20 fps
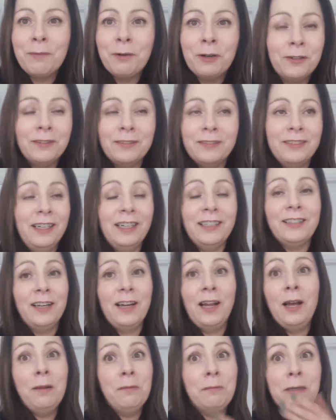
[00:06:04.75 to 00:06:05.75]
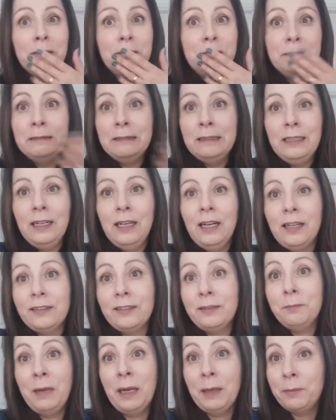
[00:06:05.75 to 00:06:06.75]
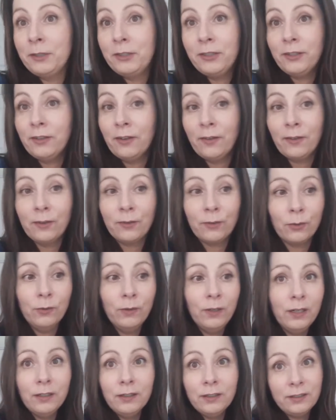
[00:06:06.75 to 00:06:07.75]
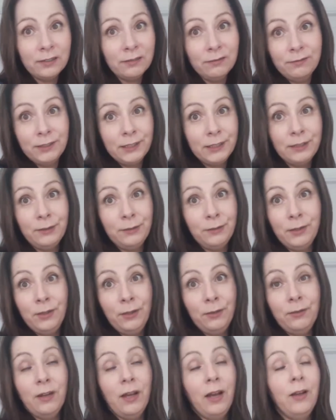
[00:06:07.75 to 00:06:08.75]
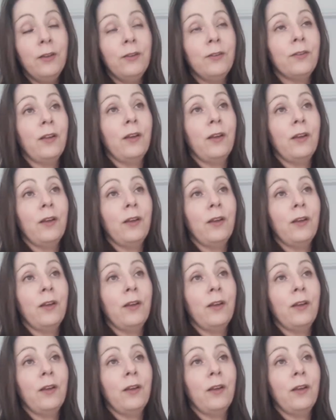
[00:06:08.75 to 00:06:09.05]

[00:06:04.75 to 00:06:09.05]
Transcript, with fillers: But I don't know. I said, maybe she's on the toilet or something, who knows?